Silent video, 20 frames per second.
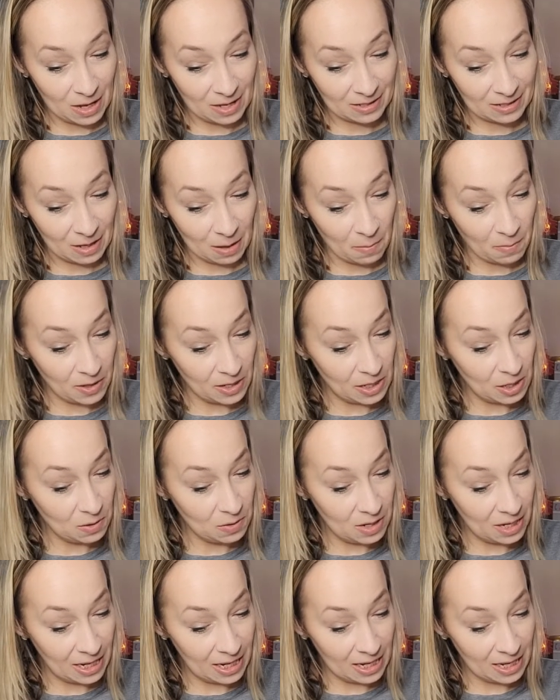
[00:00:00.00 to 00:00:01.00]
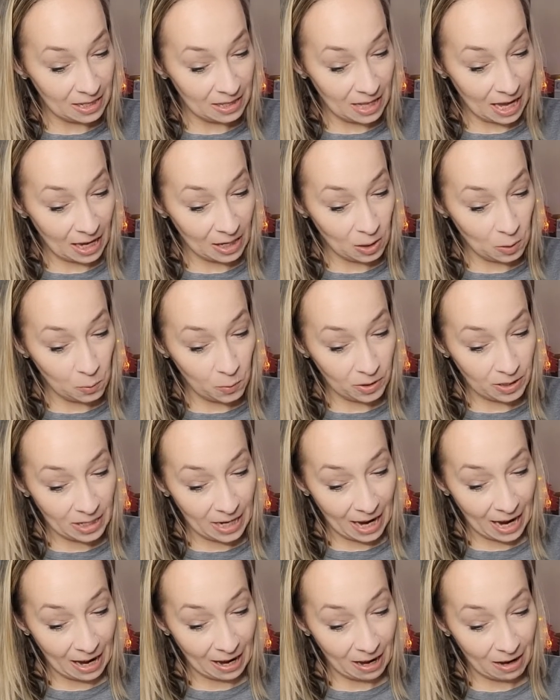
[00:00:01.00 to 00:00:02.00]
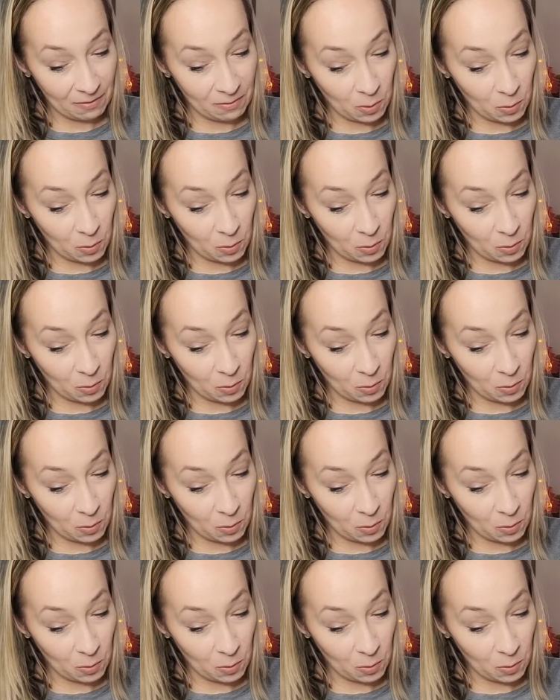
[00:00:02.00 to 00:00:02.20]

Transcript: something unique that you wouldn't have